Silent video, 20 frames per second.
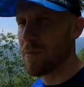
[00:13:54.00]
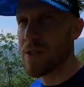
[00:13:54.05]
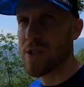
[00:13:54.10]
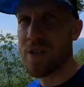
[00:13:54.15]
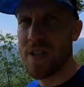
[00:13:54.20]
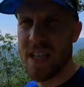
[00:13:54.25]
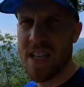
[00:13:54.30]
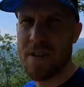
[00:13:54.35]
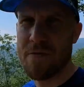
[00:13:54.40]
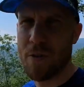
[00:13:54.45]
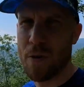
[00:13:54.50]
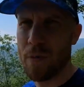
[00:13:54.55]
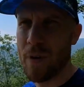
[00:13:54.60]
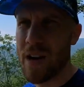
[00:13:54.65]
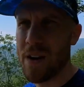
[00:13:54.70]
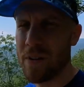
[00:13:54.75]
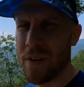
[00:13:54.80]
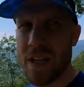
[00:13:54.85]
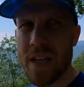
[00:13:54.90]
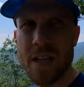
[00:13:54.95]
we took a different
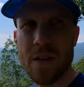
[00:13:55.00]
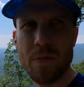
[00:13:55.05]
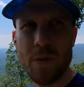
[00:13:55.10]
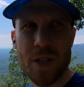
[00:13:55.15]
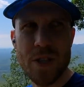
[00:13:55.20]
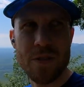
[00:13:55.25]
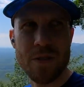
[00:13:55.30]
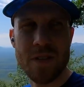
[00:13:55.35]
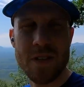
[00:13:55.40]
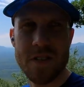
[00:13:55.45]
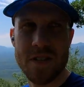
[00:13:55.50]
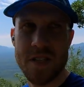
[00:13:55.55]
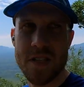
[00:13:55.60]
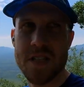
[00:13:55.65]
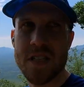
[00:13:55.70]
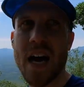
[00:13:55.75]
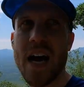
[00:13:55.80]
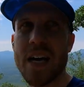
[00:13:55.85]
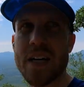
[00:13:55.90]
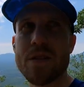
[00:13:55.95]
route in. There's a
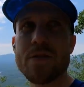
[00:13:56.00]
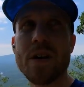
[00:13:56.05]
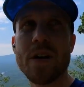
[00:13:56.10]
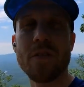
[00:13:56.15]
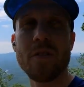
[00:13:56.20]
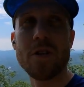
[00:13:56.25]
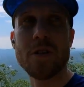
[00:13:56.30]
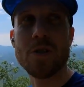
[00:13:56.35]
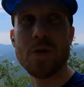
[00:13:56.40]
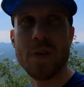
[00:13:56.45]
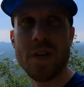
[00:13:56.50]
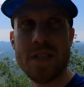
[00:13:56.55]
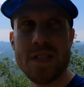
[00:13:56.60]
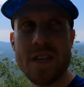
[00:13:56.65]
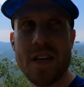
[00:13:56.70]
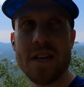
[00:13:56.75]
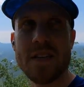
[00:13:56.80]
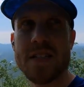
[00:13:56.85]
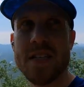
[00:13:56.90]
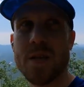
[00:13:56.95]
side trail that joins
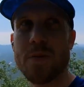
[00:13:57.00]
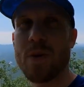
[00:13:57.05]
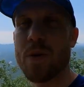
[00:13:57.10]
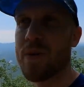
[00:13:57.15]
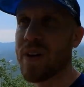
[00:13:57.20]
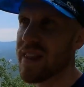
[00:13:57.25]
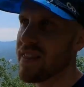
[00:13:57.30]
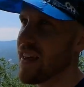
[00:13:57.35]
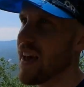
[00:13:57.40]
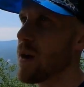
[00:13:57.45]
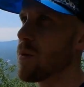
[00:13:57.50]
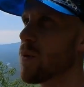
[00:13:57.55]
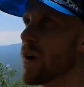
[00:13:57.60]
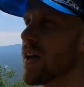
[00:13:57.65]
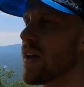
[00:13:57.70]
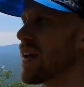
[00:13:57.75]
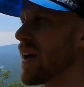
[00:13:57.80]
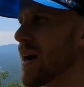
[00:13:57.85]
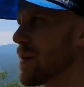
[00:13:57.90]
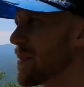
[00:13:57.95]
the AT. We went that
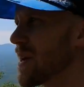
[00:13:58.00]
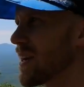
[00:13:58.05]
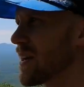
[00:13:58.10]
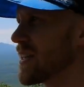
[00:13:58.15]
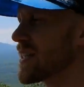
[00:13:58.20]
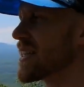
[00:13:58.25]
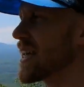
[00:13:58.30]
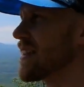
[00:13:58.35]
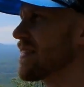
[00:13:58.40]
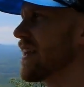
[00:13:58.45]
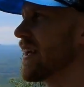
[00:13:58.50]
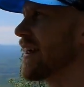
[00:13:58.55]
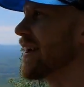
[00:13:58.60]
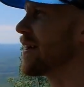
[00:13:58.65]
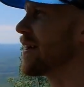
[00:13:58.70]
way. I'm not going to take that